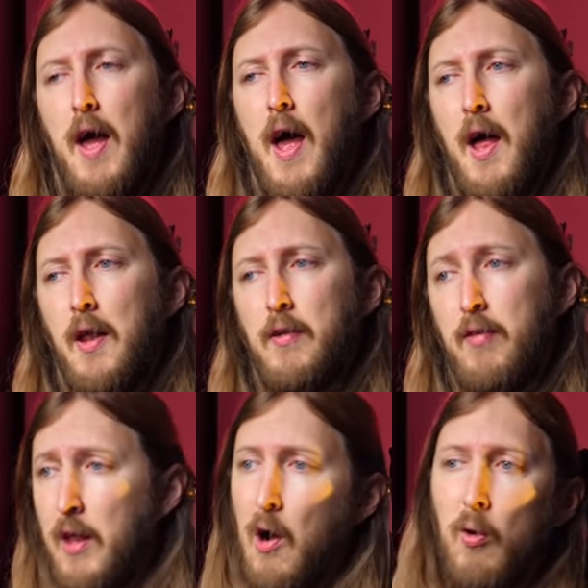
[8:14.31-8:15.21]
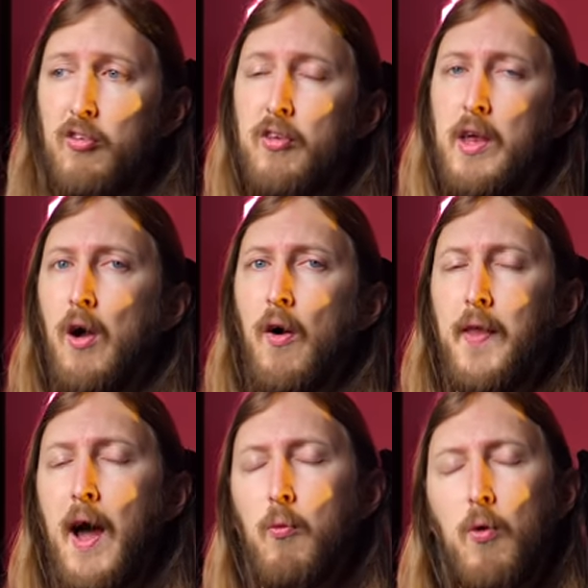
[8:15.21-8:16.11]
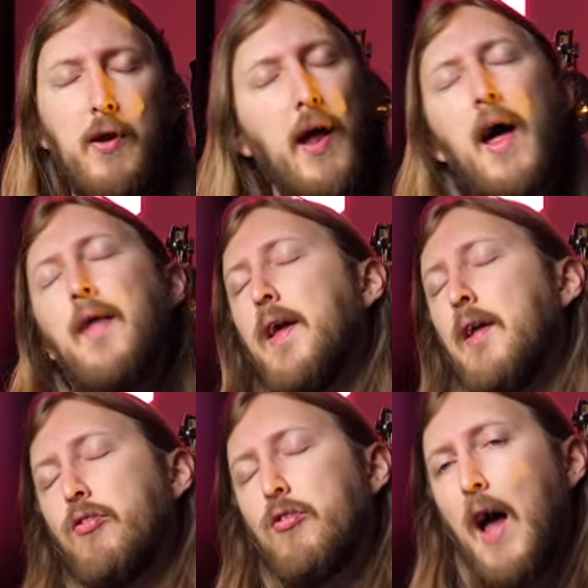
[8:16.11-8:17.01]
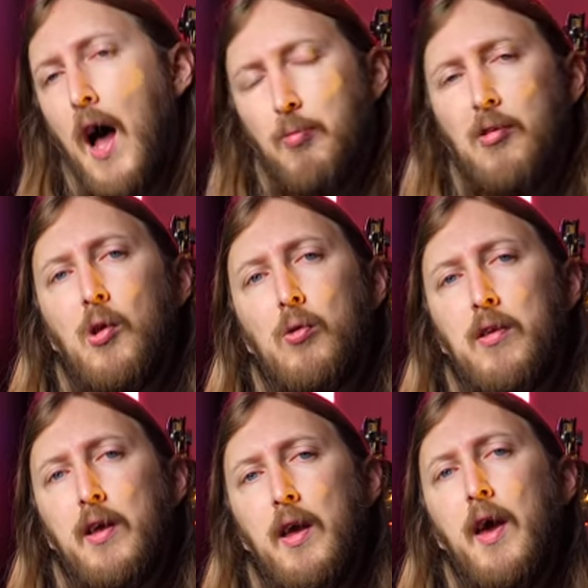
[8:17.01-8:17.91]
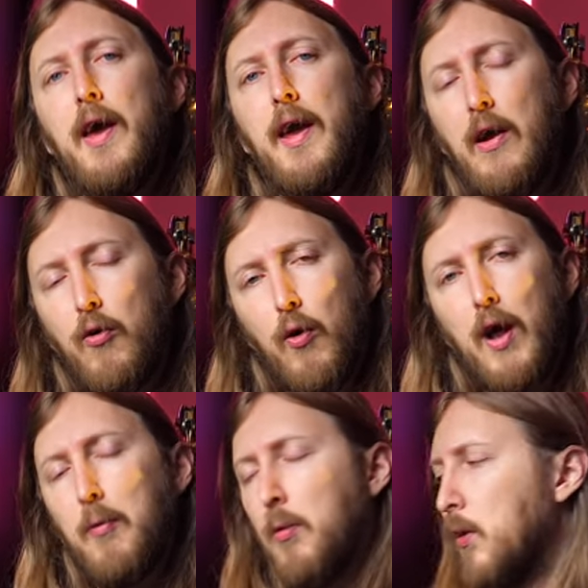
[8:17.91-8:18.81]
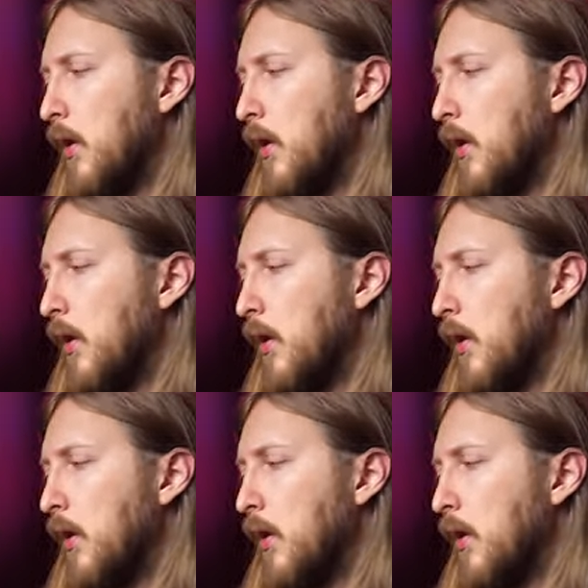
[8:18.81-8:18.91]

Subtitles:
And Dio is singing on that one and it's absolutely incredible.